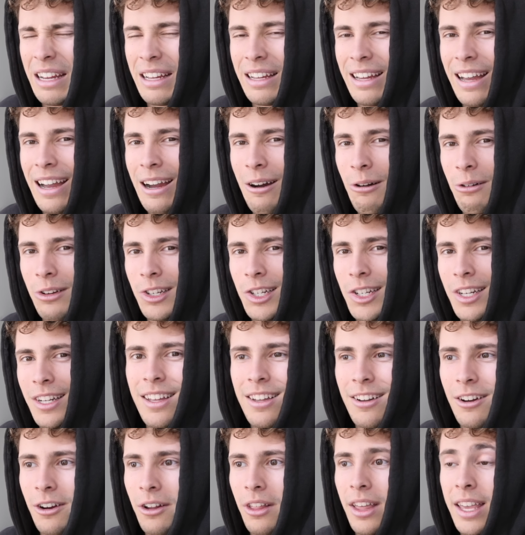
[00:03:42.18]
Ouch.
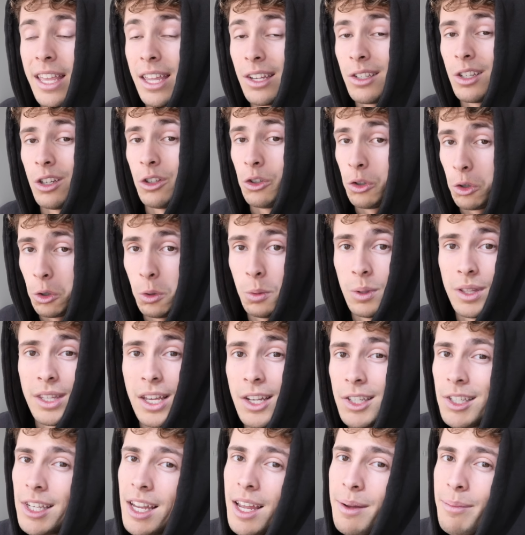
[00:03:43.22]
Or like, is it true what
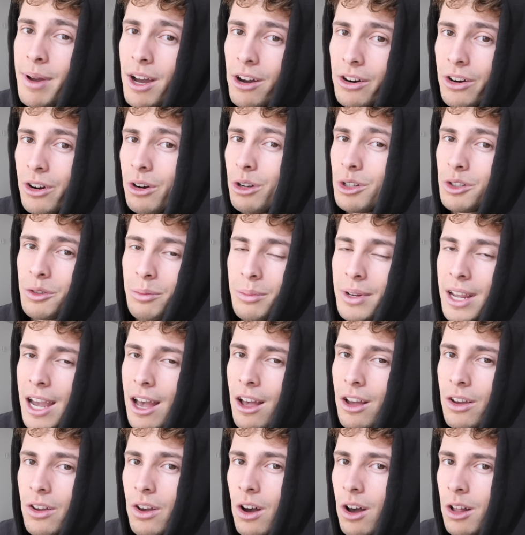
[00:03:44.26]
they say about girls from
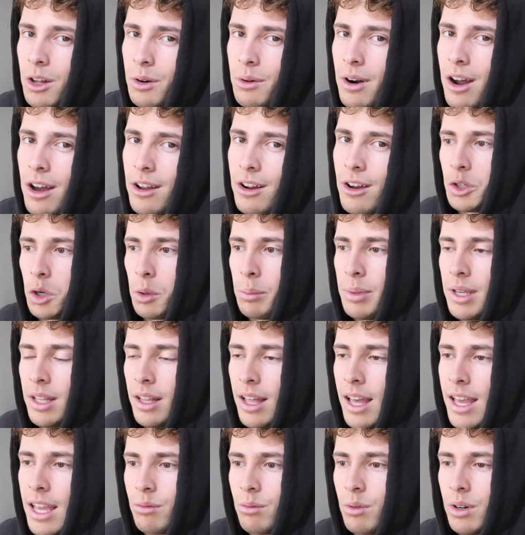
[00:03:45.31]
Colorado? She'll be
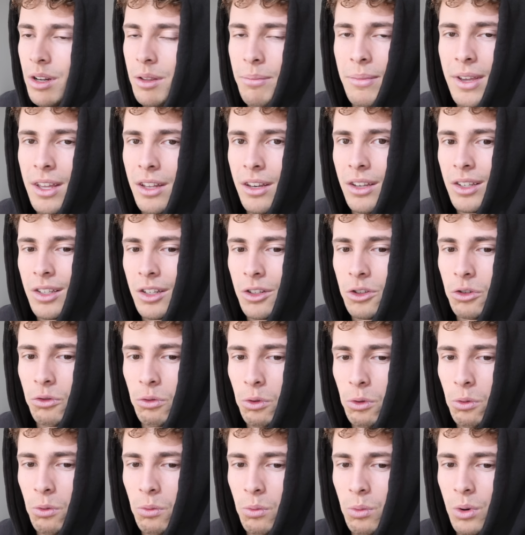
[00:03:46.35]
like, what do you mean? Is it
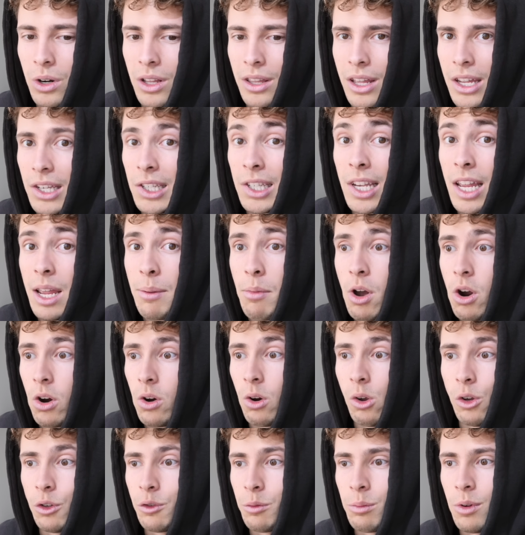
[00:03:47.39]
true? What do they say about
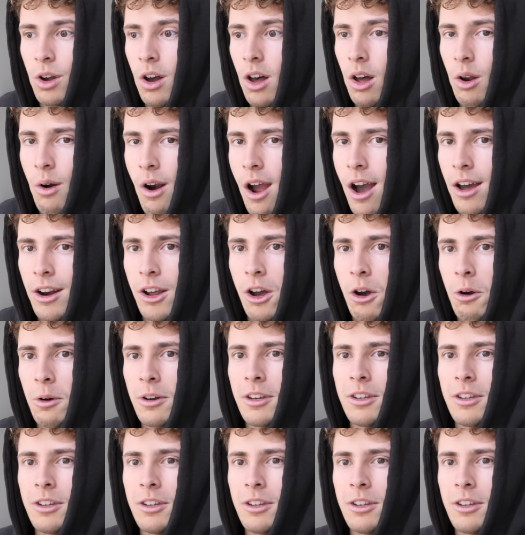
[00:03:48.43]
girls from Colorado?